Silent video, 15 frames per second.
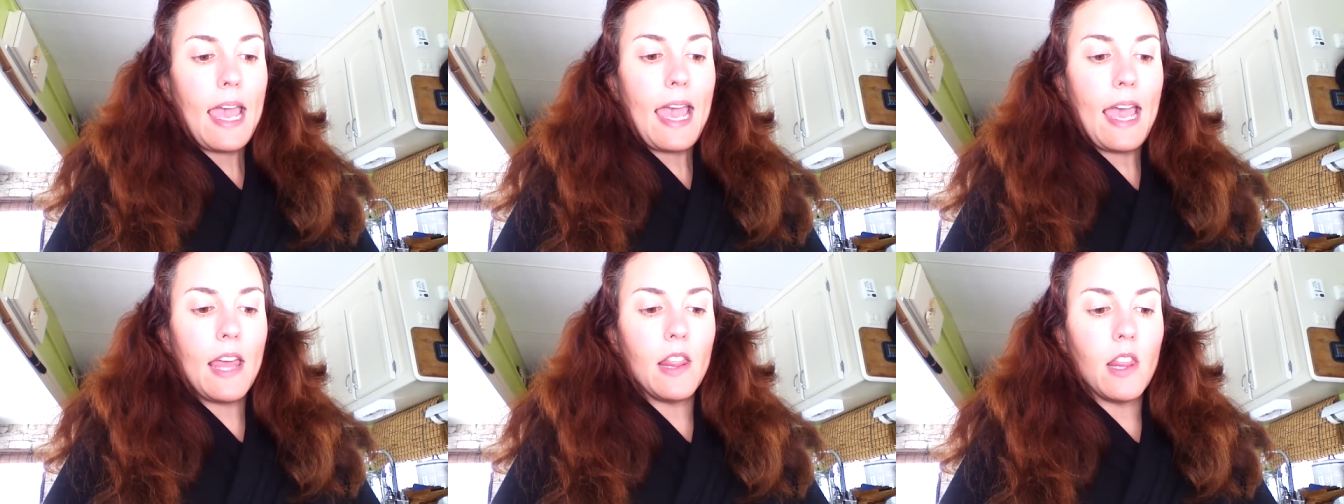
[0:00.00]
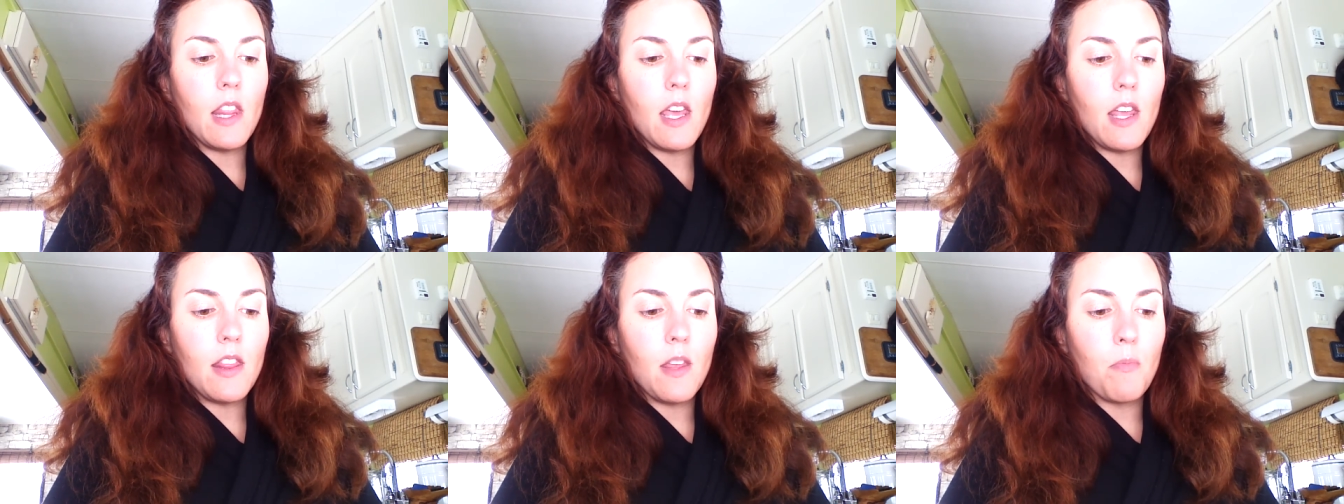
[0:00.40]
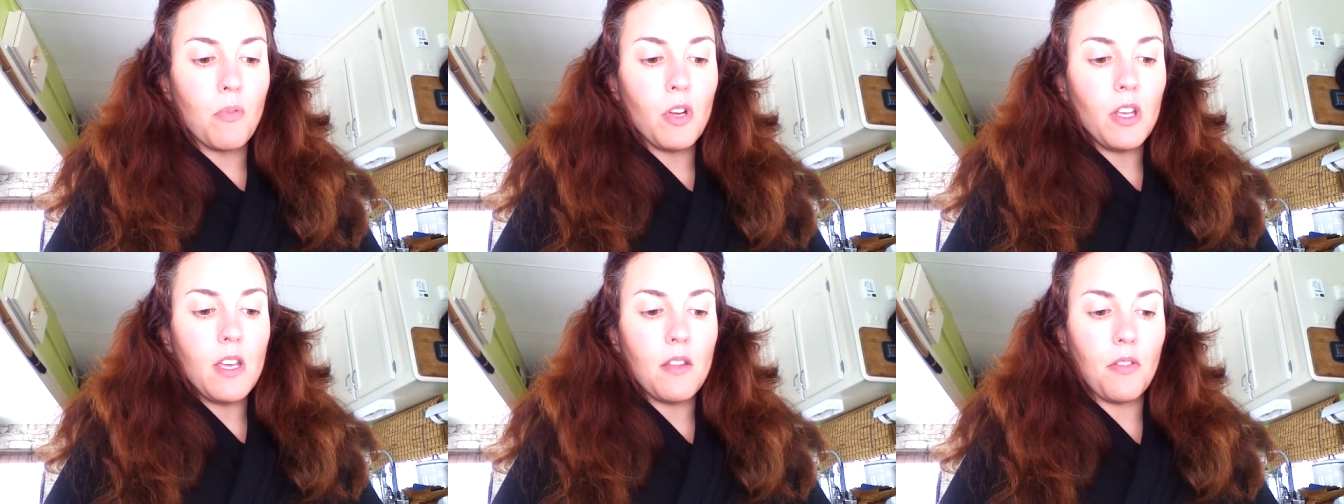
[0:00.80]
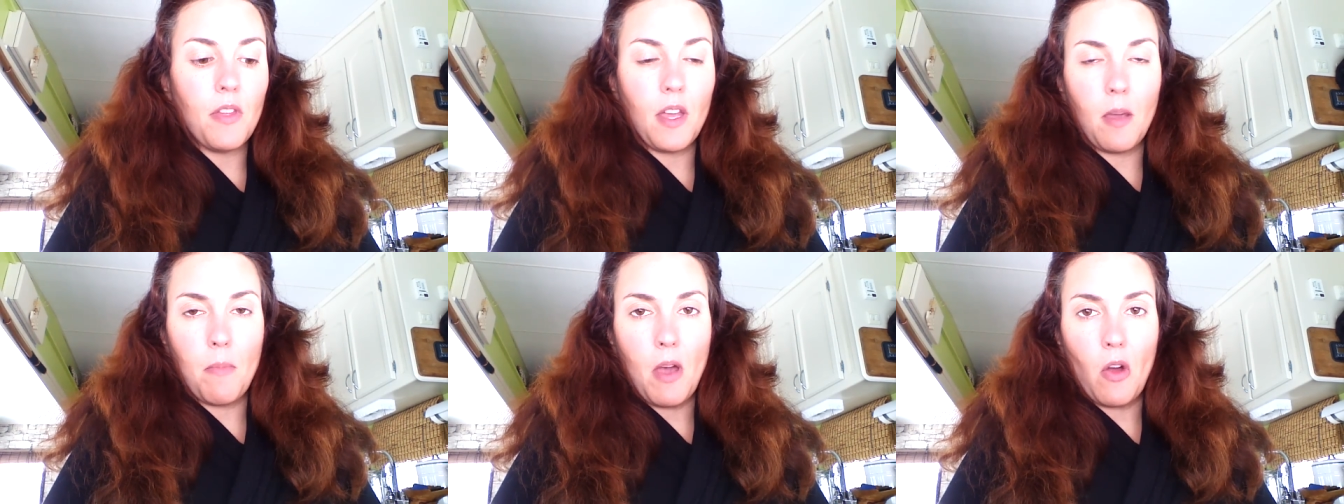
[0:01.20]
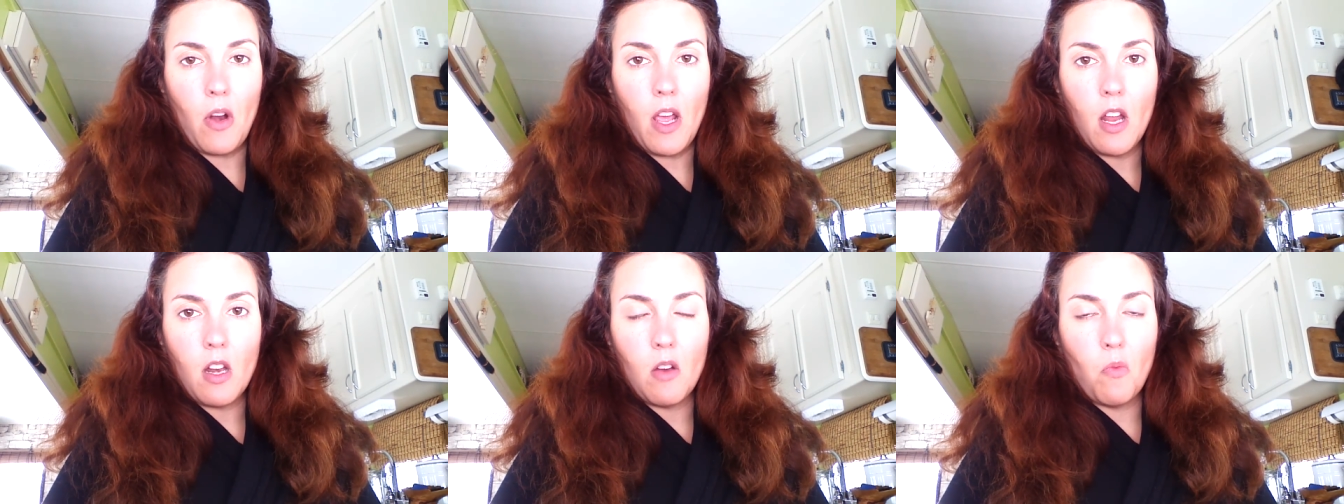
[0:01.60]
And the brilliant thing about
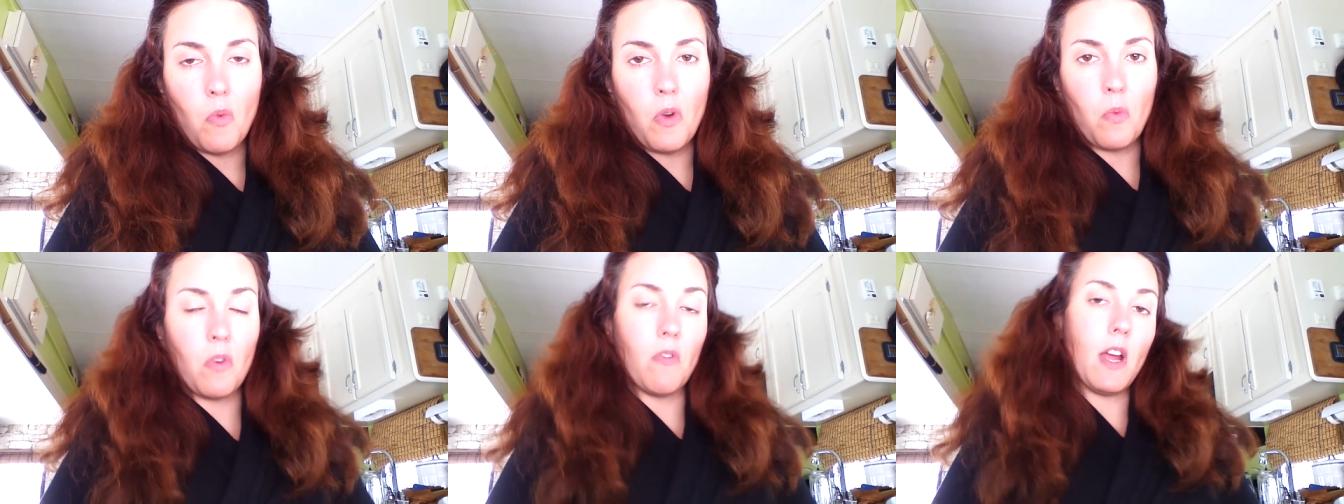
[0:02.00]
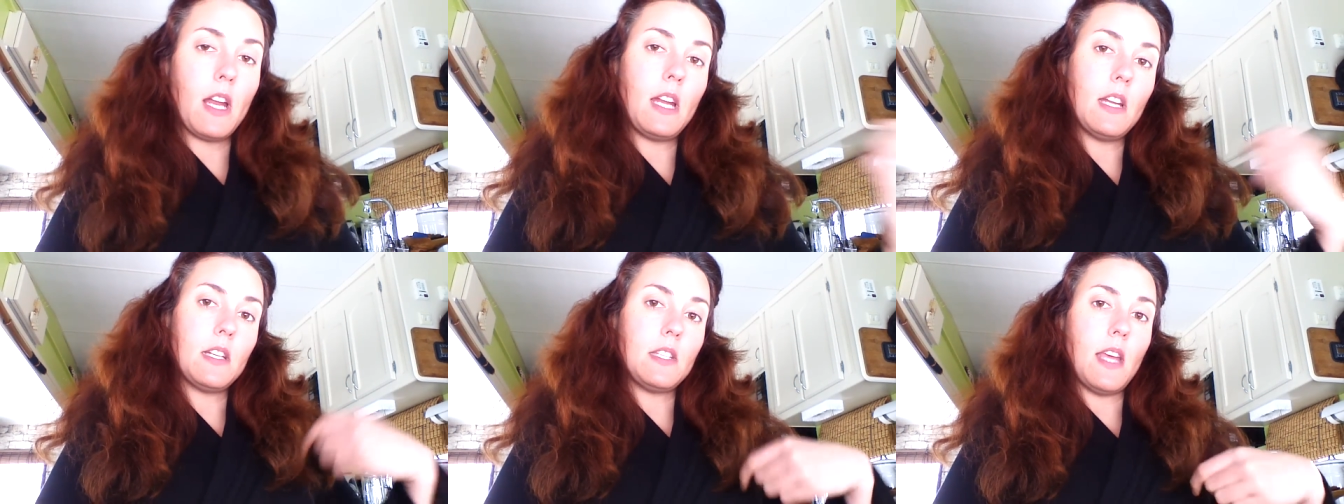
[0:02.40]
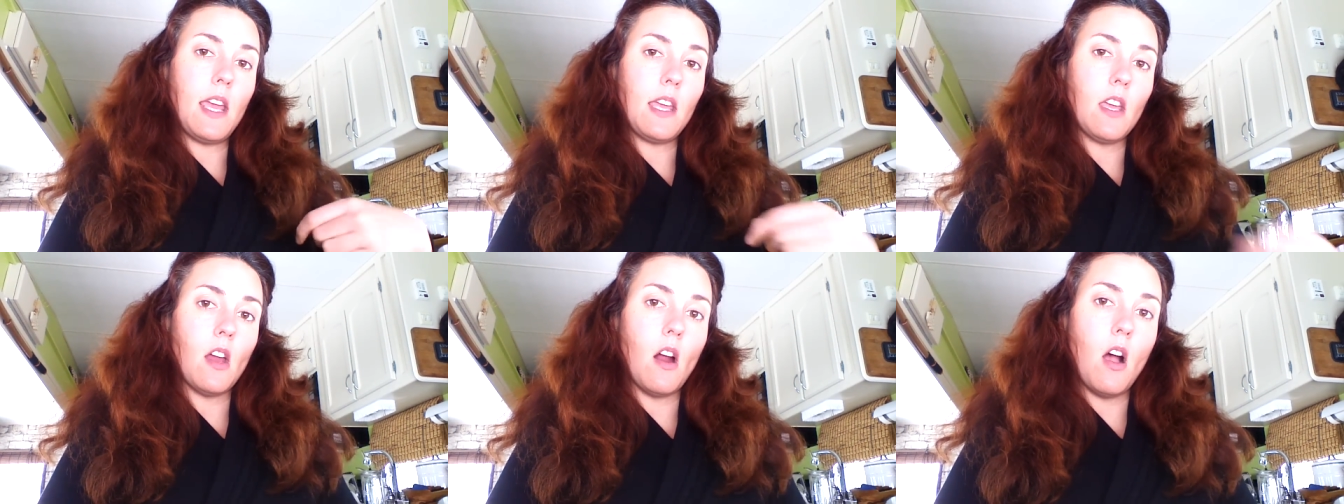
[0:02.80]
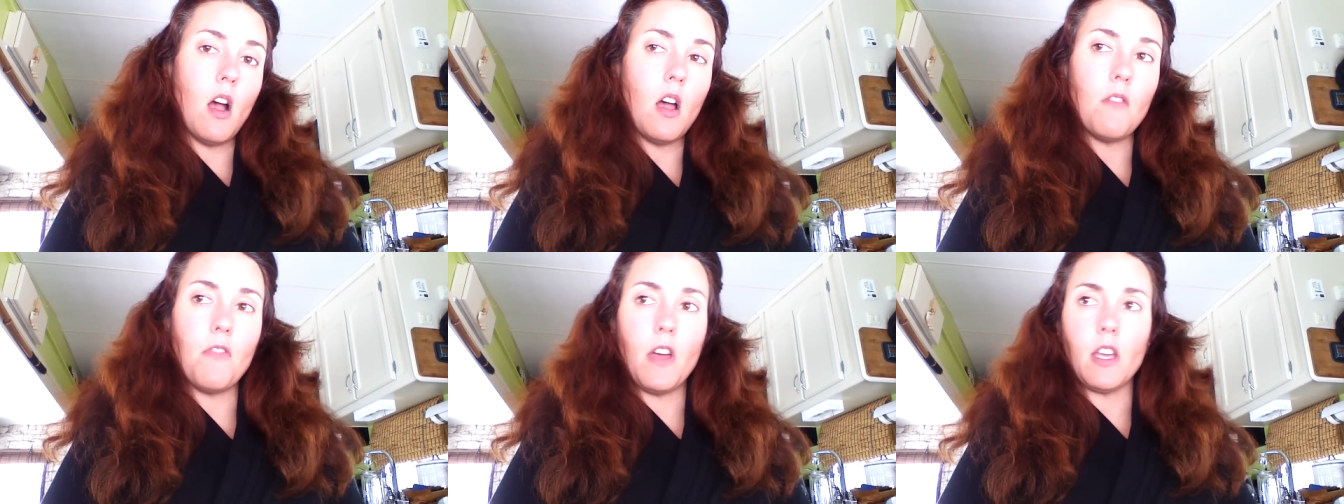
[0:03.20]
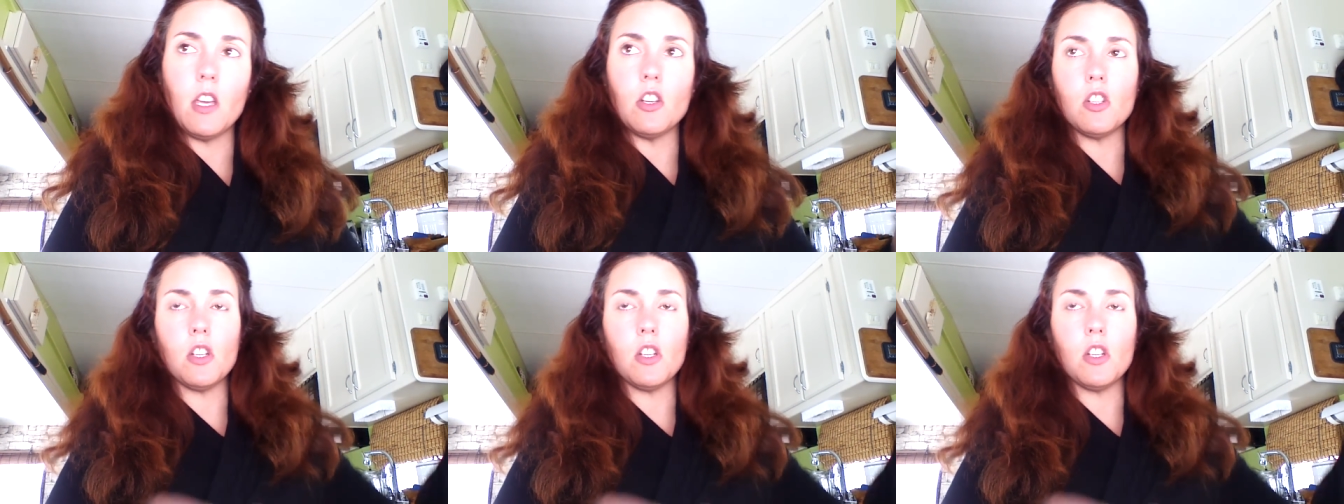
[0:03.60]
it, when we're ready to take it off, I can